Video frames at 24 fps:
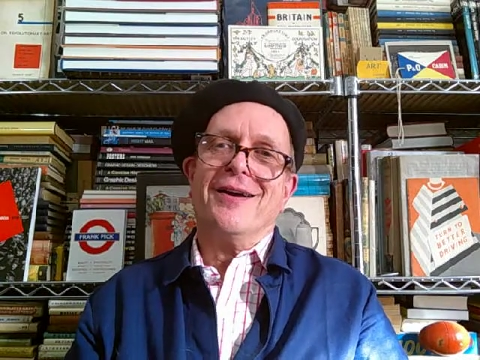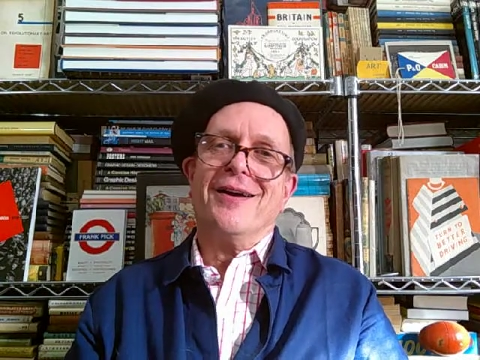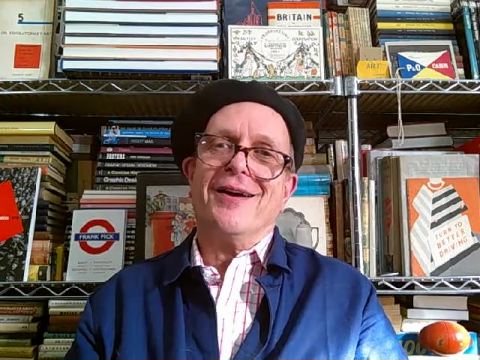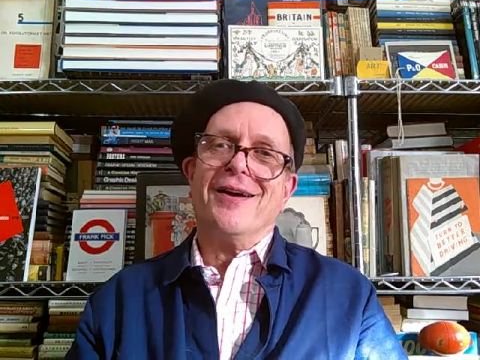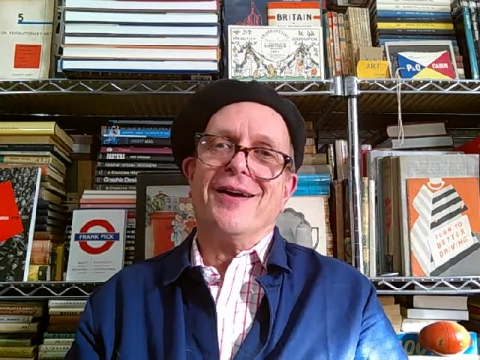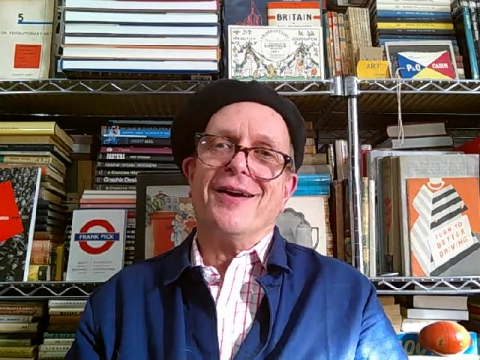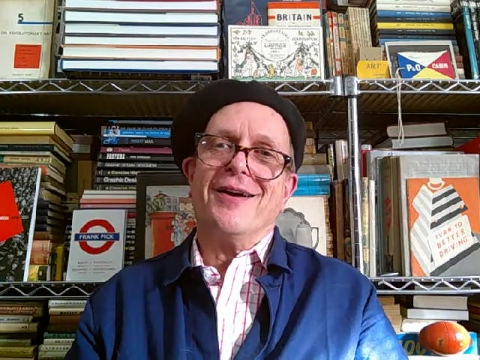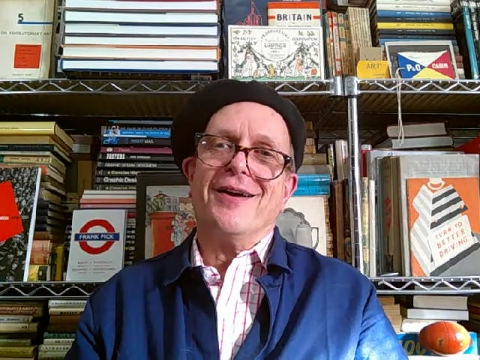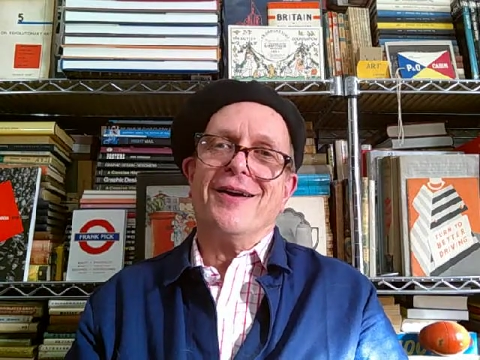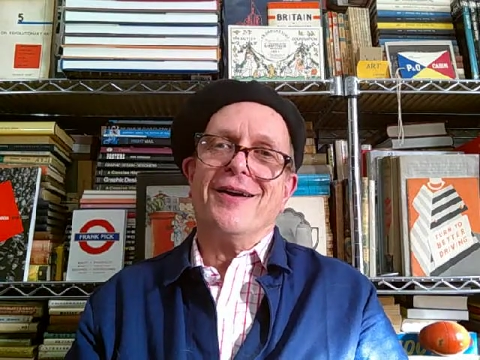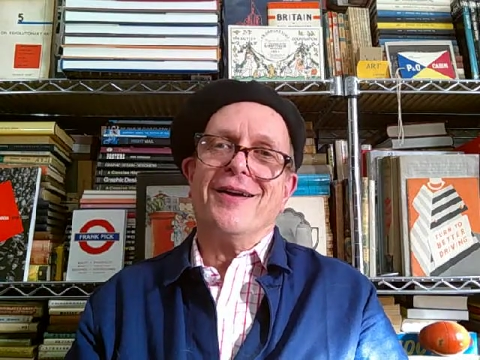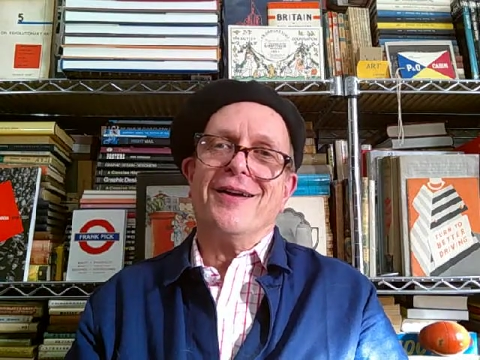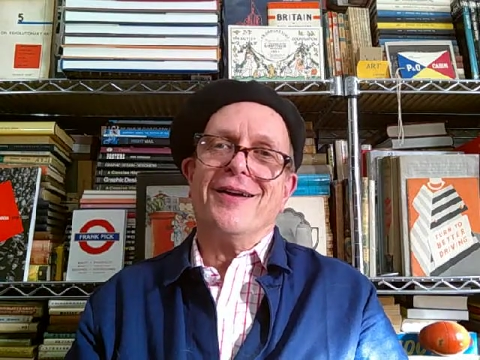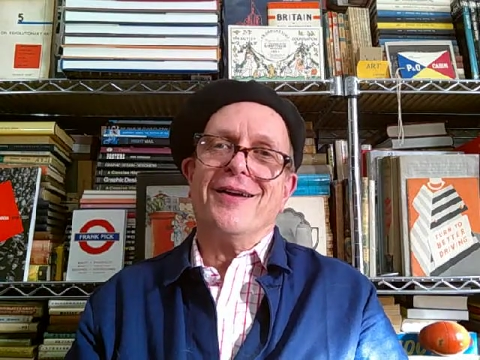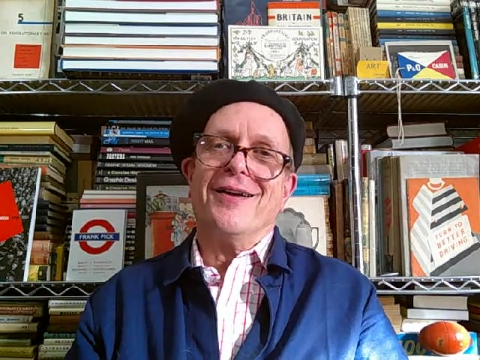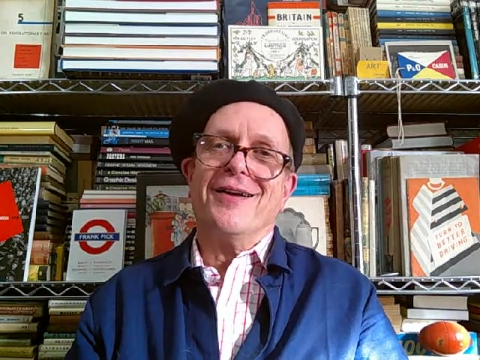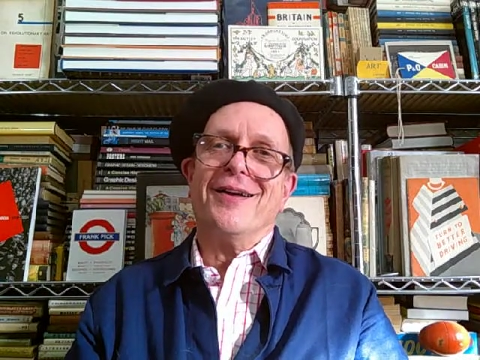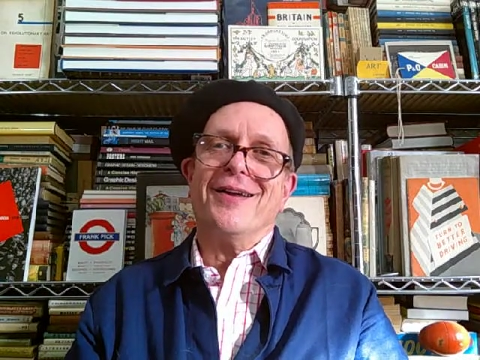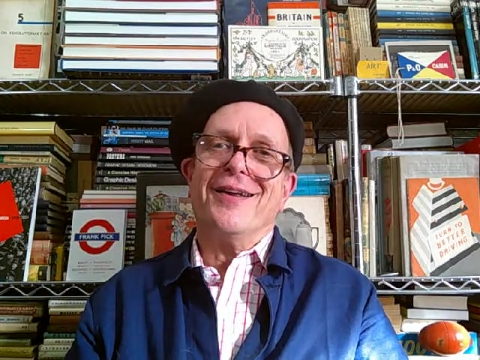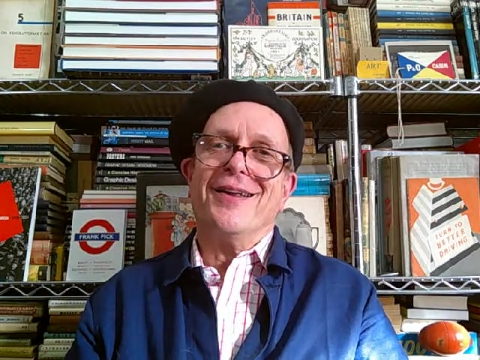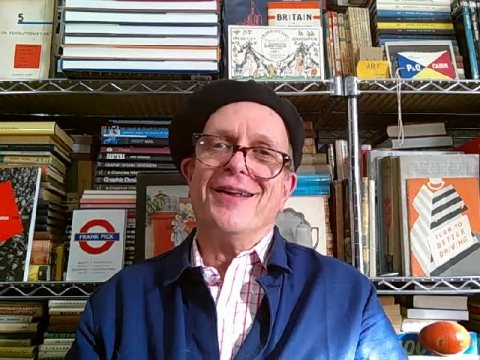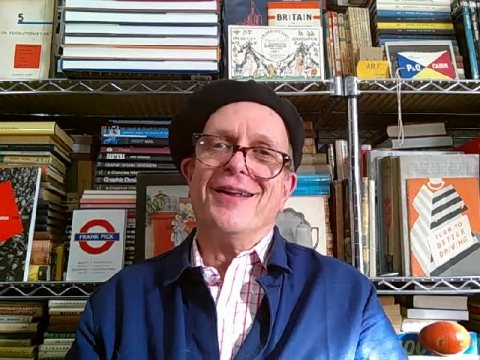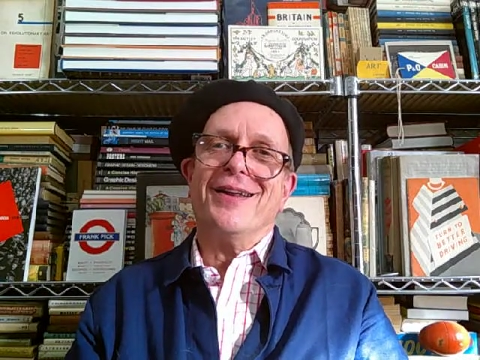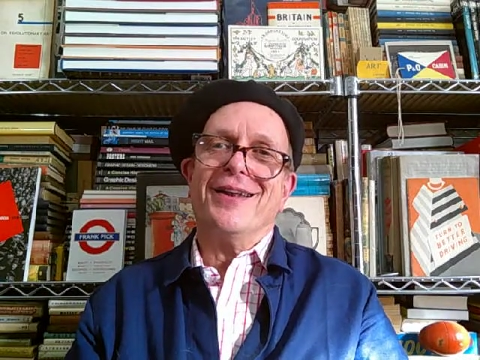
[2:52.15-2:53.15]
uh,
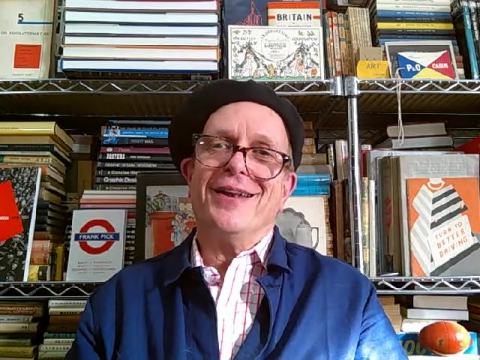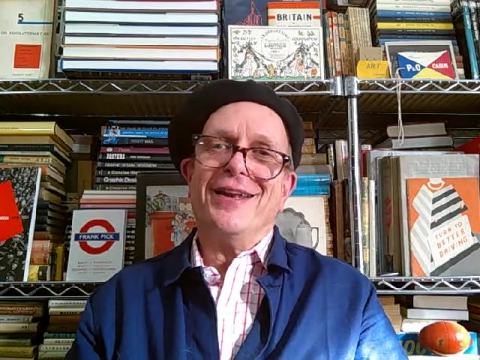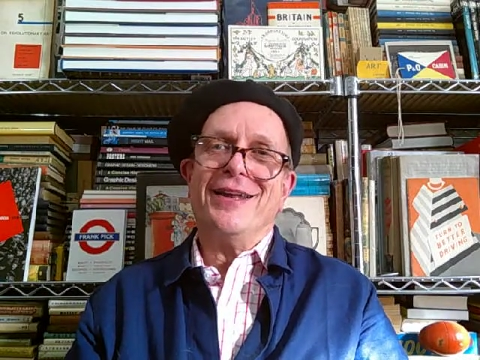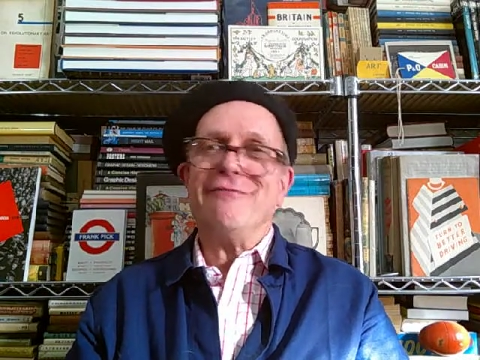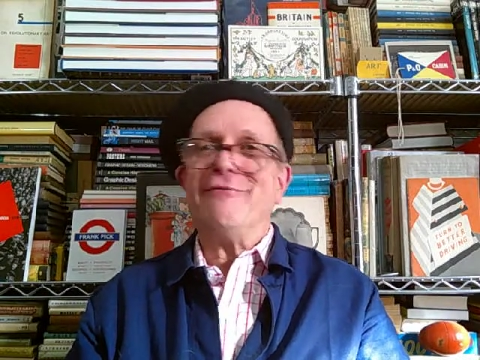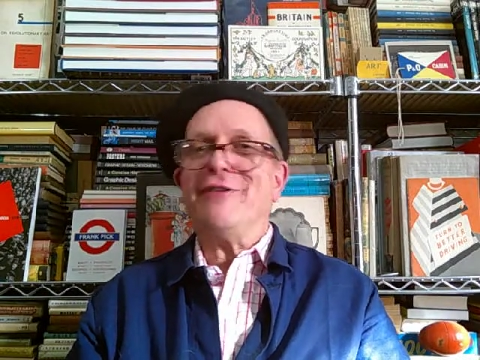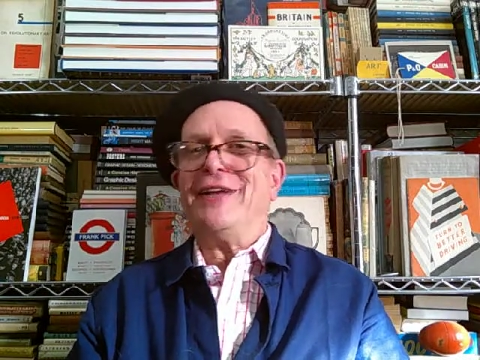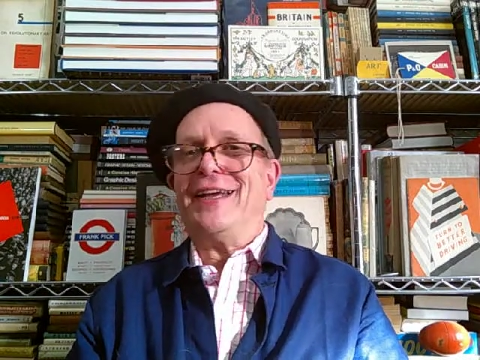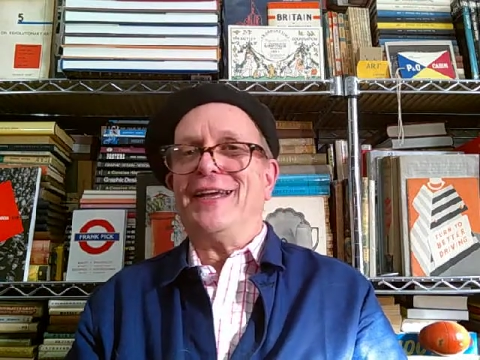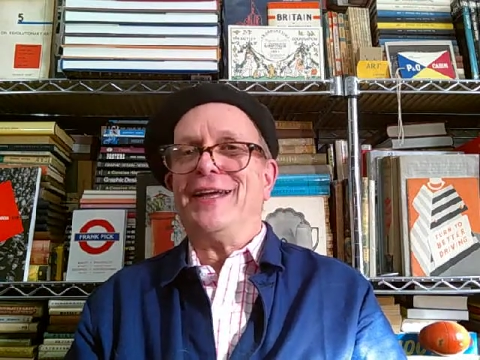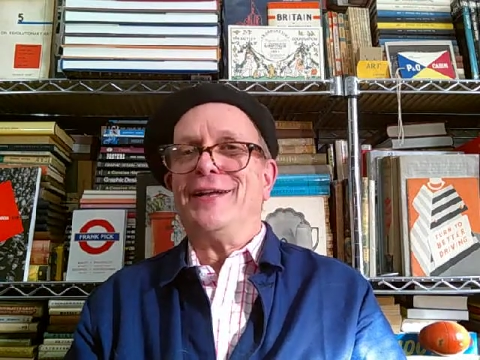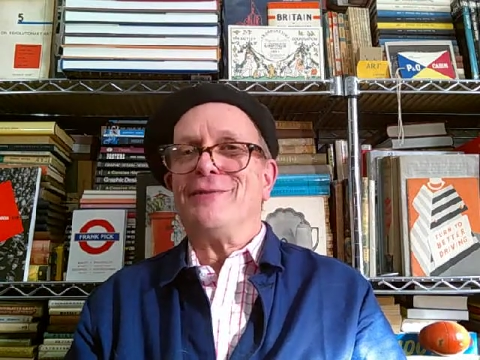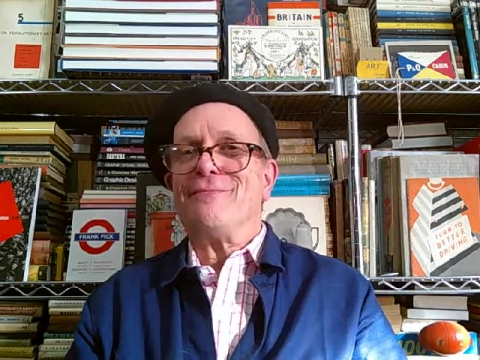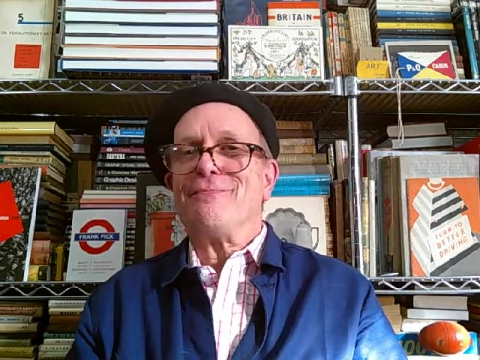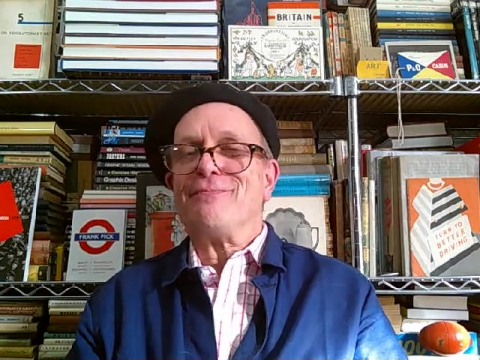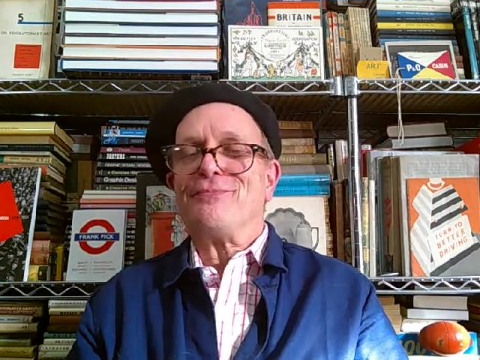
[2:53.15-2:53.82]
living in.